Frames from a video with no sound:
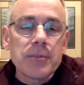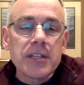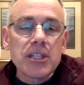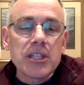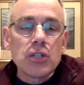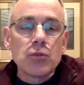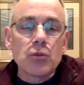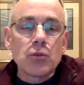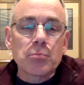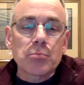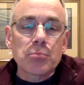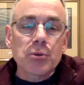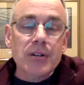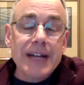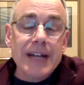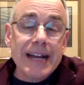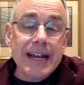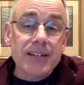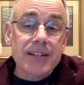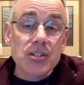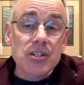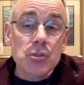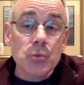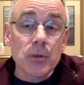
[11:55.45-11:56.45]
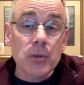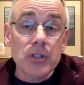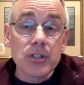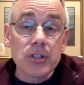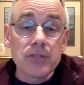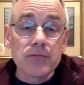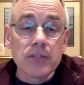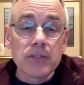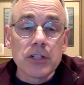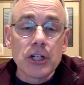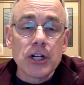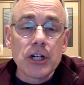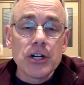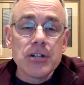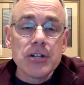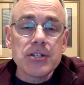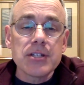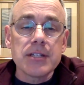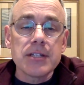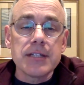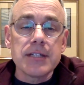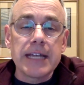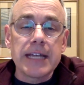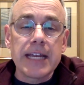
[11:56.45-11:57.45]
that you will practice what you've learned
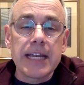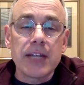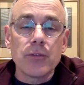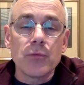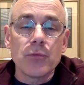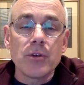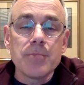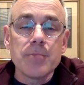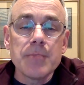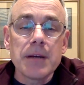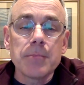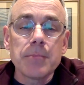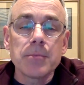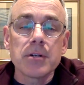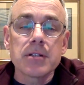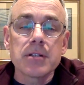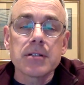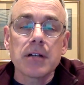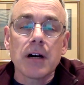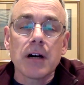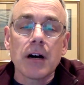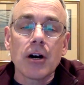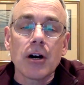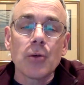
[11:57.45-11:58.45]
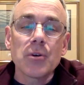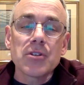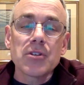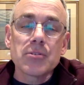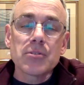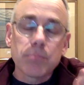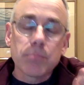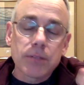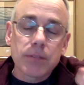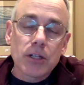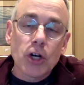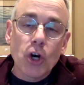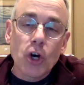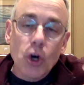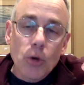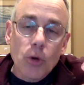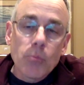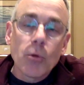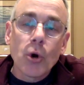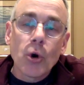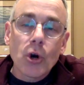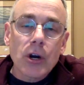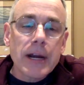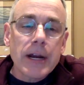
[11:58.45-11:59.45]
today. Remember to always blow
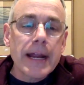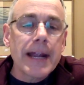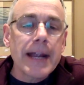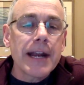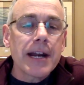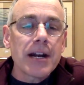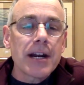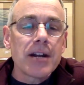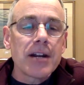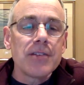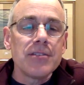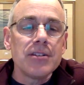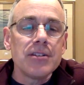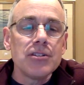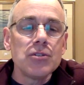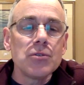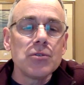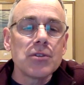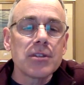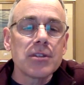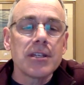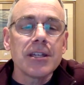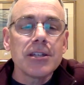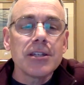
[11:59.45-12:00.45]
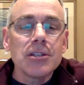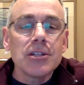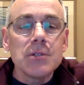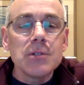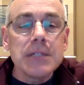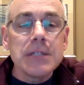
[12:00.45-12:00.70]
more air than you think you